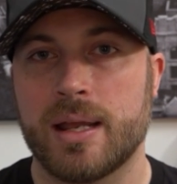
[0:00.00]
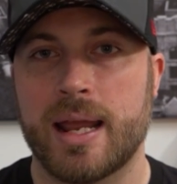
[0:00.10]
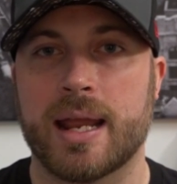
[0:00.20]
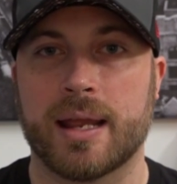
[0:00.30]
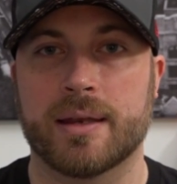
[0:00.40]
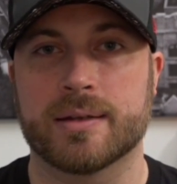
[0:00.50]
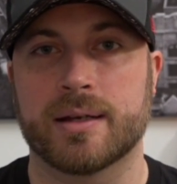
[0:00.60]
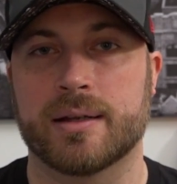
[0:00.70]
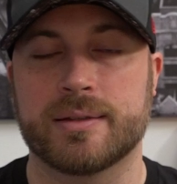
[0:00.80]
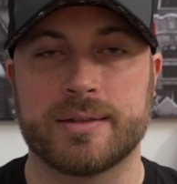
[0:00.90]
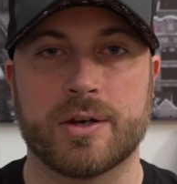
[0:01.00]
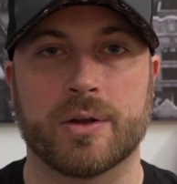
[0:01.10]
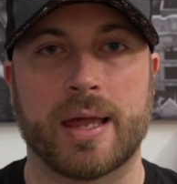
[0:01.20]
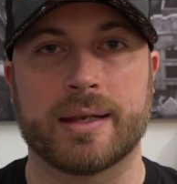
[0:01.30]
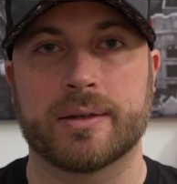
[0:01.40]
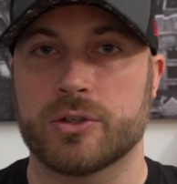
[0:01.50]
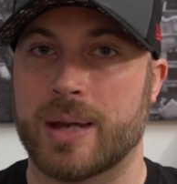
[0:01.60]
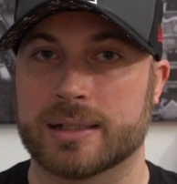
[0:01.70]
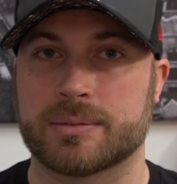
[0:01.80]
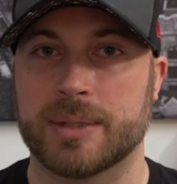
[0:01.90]
And, like you
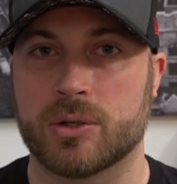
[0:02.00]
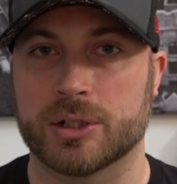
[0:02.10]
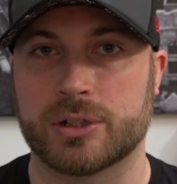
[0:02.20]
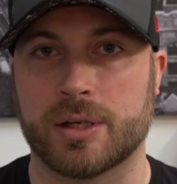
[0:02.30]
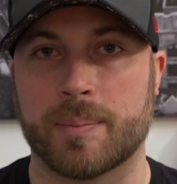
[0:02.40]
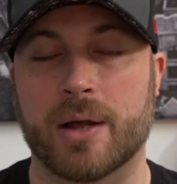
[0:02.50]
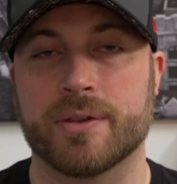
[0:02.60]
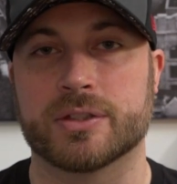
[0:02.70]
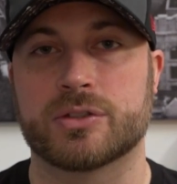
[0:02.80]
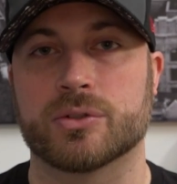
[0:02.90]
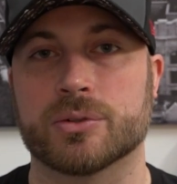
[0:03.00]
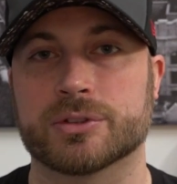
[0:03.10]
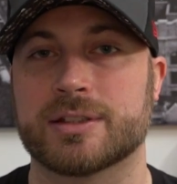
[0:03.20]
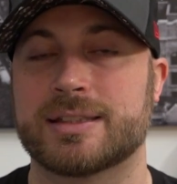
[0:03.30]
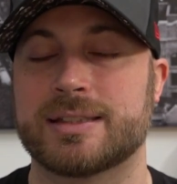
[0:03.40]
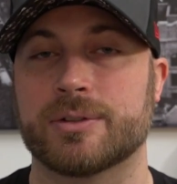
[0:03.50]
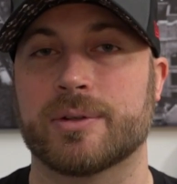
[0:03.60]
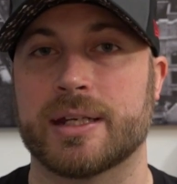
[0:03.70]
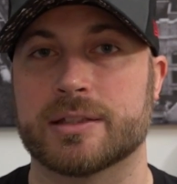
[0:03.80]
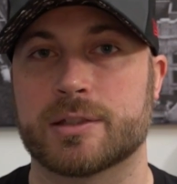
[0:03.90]
asked me a question about the Souls
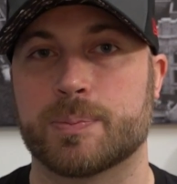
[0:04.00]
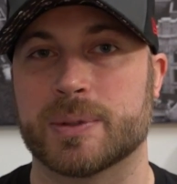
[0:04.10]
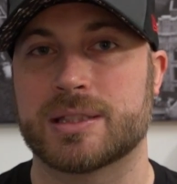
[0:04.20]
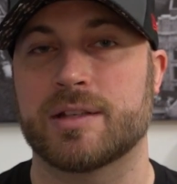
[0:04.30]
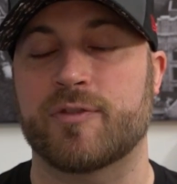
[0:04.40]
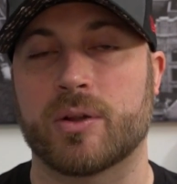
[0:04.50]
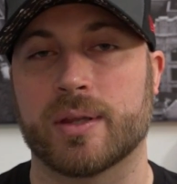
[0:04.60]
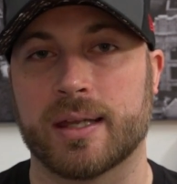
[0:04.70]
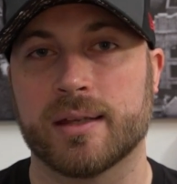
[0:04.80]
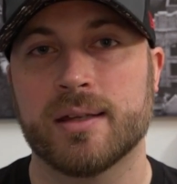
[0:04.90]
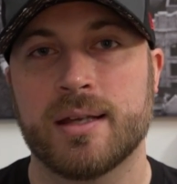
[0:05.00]
series specifically.